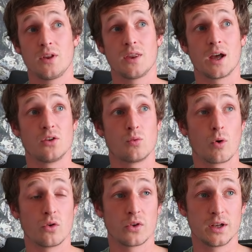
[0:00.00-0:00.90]
That is
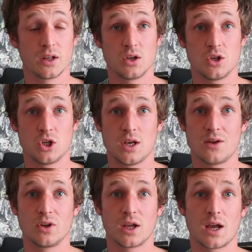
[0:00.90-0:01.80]
one thing that you should
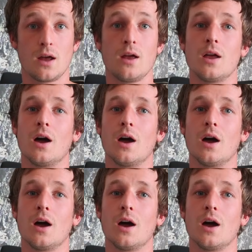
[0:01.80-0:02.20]
never get.